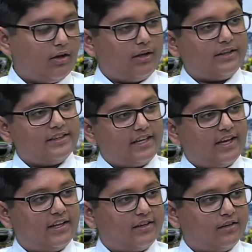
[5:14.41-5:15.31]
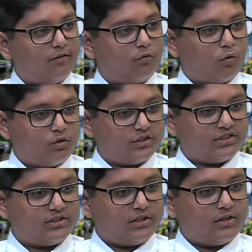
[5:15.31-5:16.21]
in the end, of
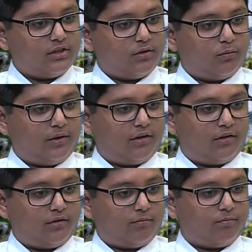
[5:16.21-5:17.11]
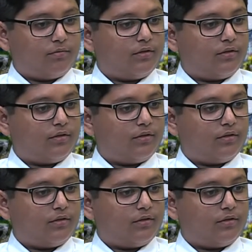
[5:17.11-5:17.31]
course, we're